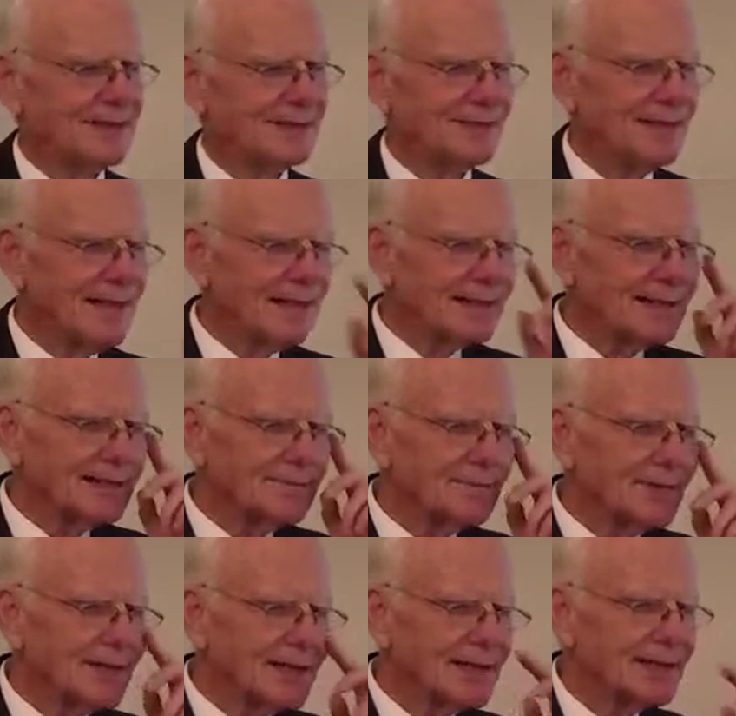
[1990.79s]
o'clock in the
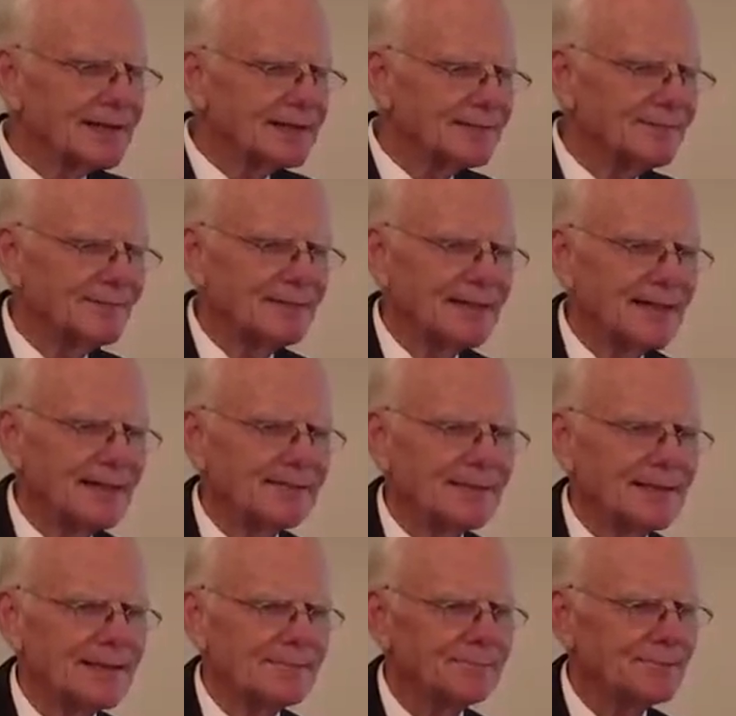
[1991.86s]
morning, the
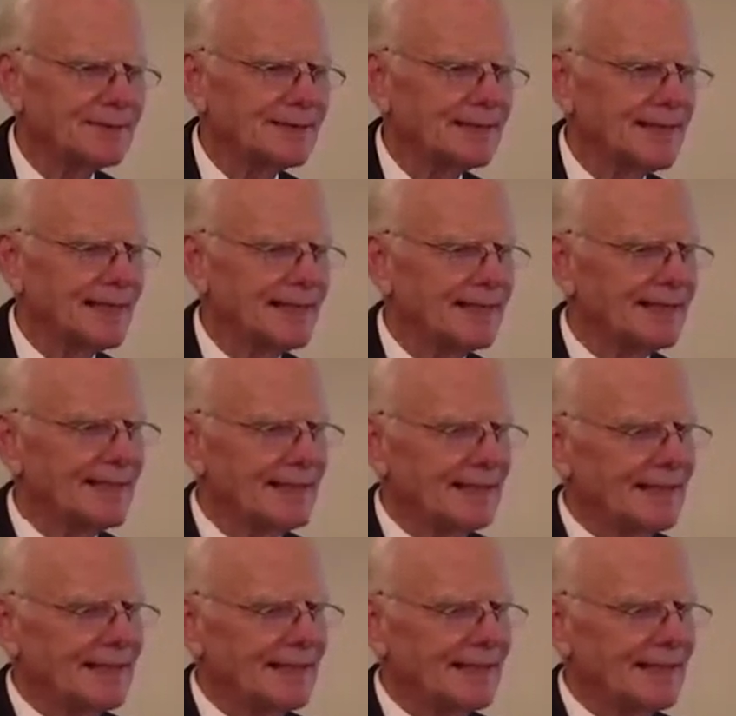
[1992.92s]
phenomenon presented